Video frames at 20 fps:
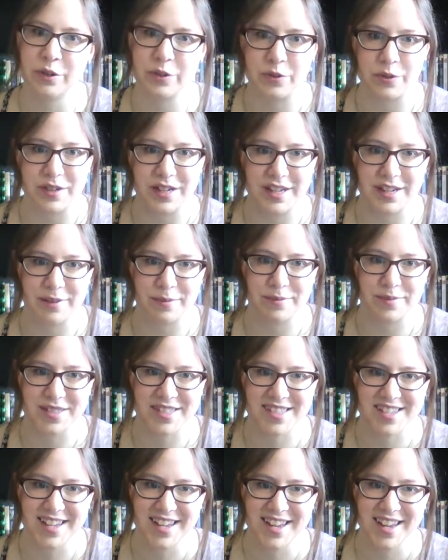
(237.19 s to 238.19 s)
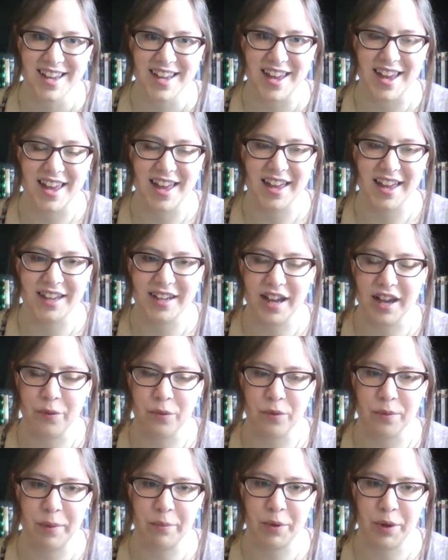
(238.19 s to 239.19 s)
dreams, and I
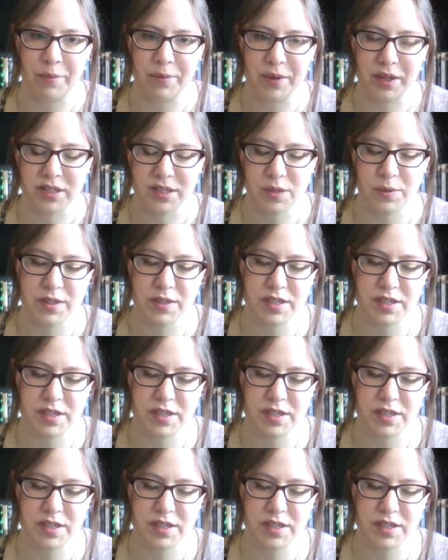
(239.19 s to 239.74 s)
remember it being so